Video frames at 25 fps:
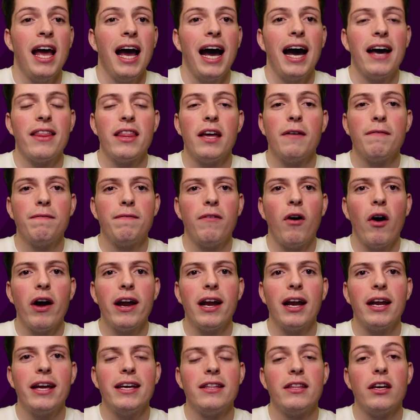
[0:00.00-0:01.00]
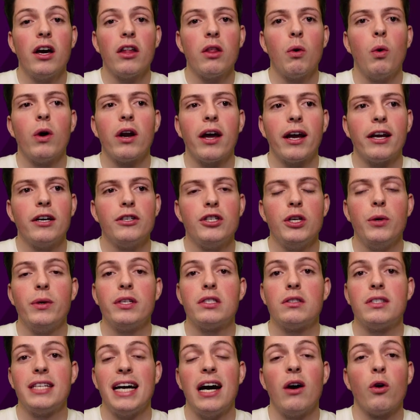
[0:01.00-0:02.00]
And then finally, the other one I could do
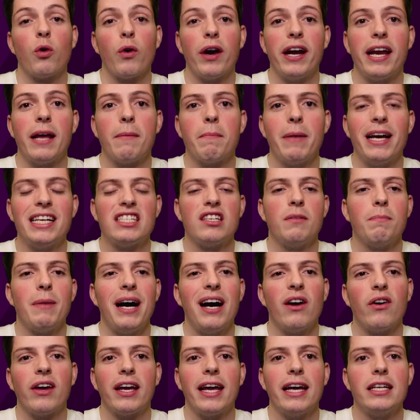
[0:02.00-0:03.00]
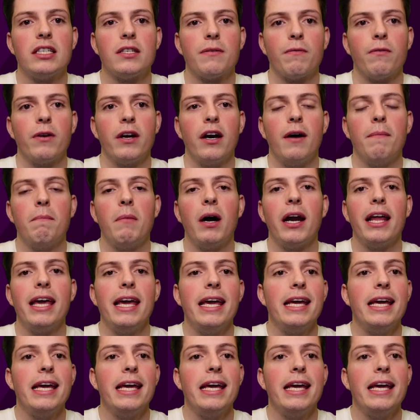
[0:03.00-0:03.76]
is downgrading Mason Mount, again, to free up money.